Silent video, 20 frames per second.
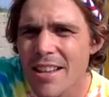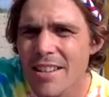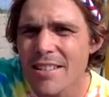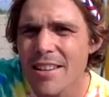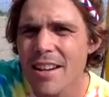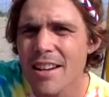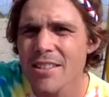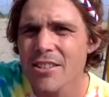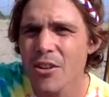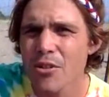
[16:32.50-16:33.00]

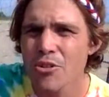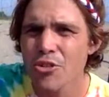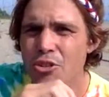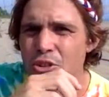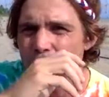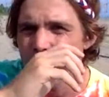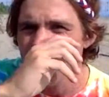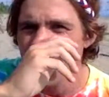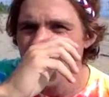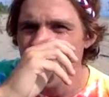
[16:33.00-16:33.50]
Excellent,
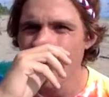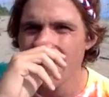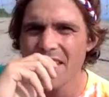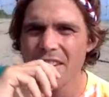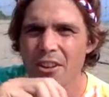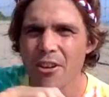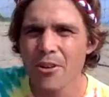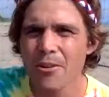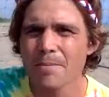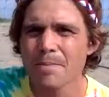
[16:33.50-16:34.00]
Linda. So
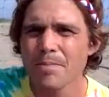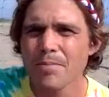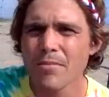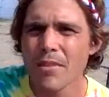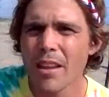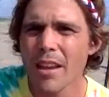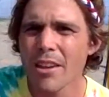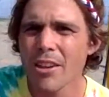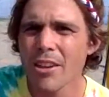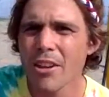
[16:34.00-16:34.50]
true. Thank
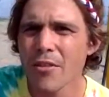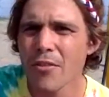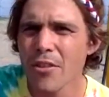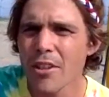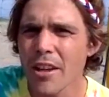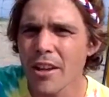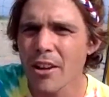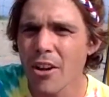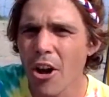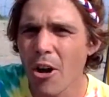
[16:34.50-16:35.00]
you.
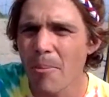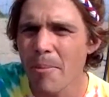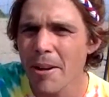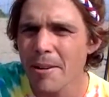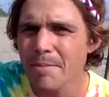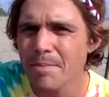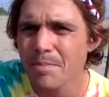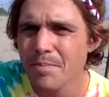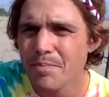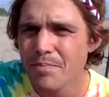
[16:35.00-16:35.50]
Thank you for
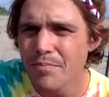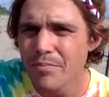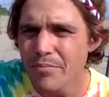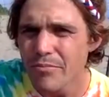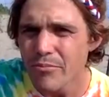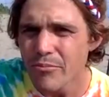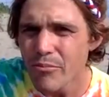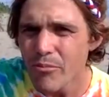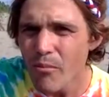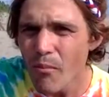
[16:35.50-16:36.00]
that comment.
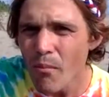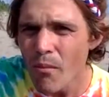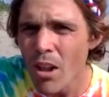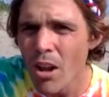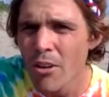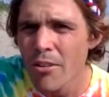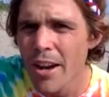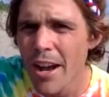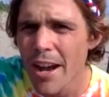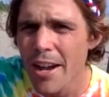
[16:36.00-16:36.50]

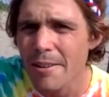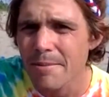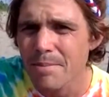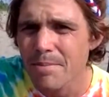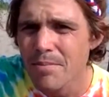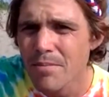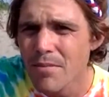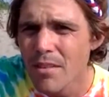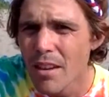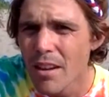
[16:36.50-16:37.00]
All
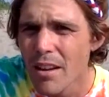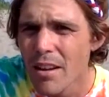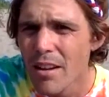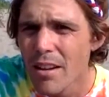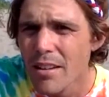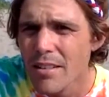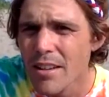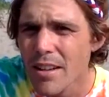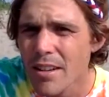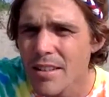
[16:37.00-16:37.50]
right.
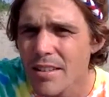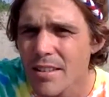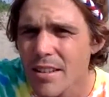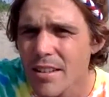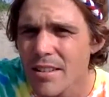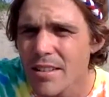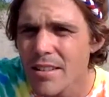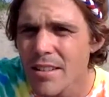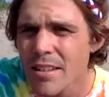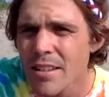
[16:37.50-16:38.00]

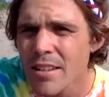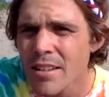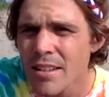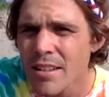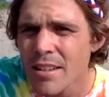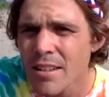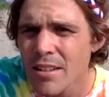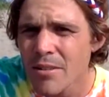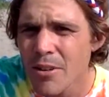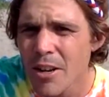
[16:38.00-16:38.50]

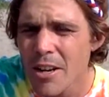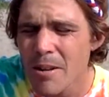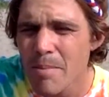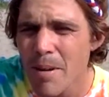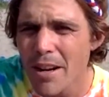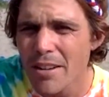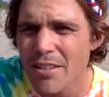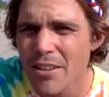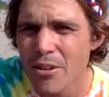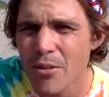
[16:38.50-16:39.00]
Reading
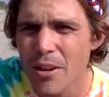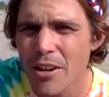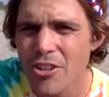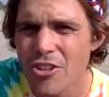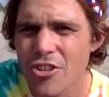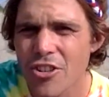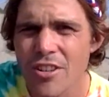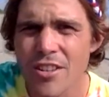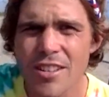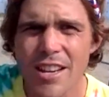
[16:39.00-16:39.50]
back to
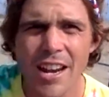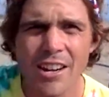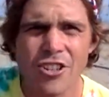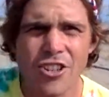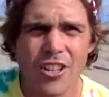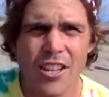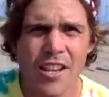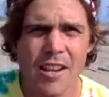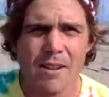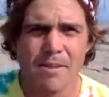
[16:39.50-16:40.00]
questions.
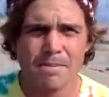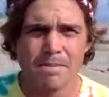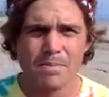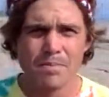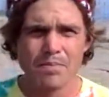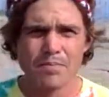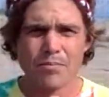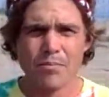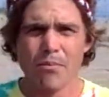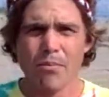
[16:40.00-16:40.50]
Actually,
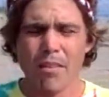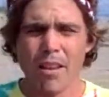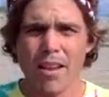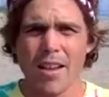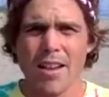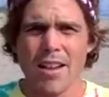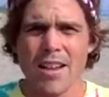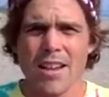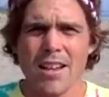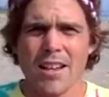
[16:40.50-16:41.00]

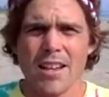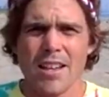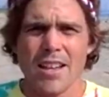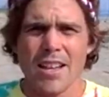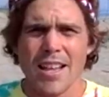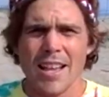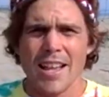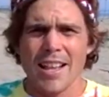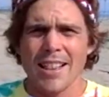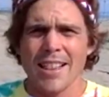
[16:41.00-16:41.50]

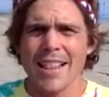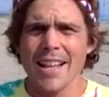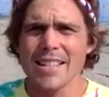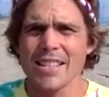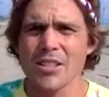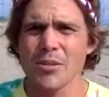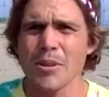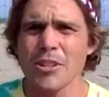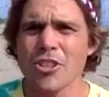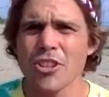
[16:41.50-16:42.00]
let's
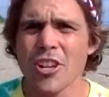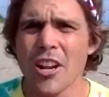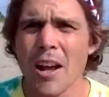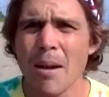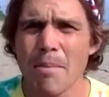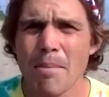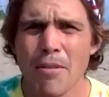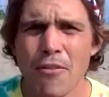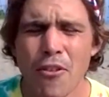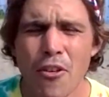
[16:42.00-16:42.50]
switch it up.
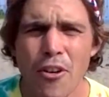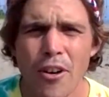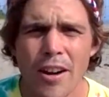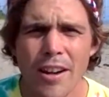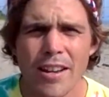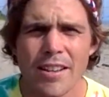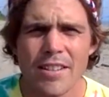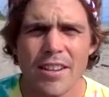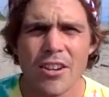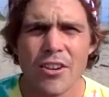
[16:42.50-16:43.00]
Before I
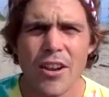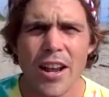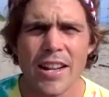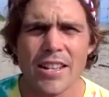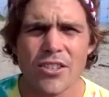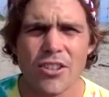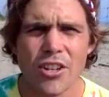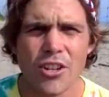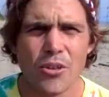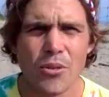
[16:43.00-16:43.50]
continue
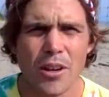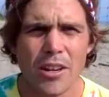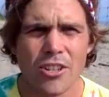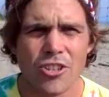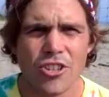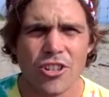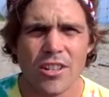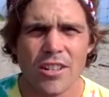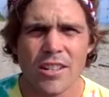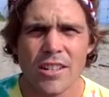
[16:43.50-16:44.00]
answering
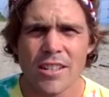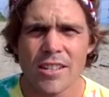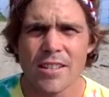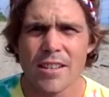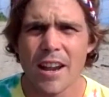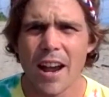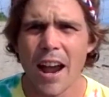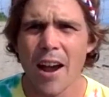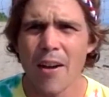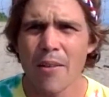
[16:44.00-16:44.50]
questions,
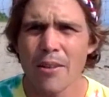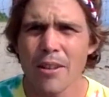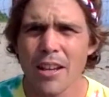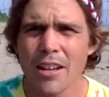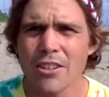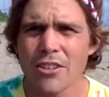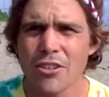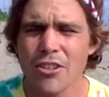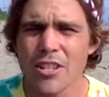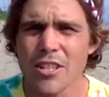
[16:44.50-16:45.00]
I would like
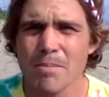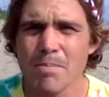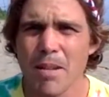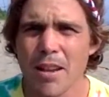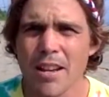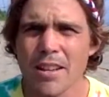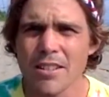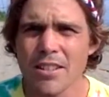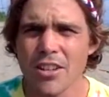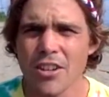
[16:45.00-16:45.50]
to
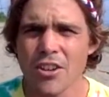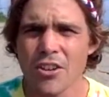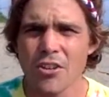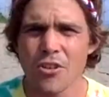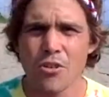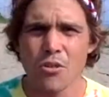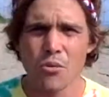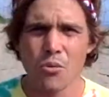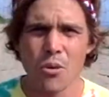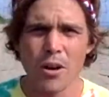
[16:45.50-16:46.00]
explain to you
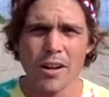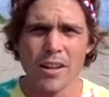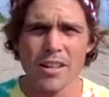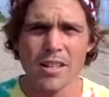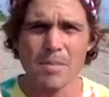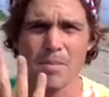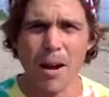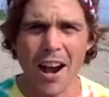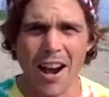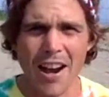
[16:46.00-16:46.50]
what is
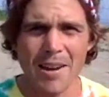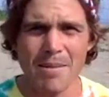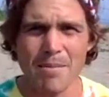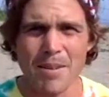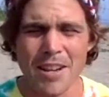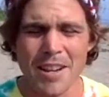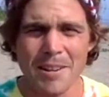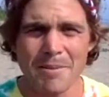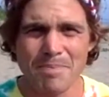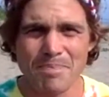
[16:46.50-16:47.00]
behind
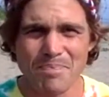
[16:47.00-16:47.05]
me,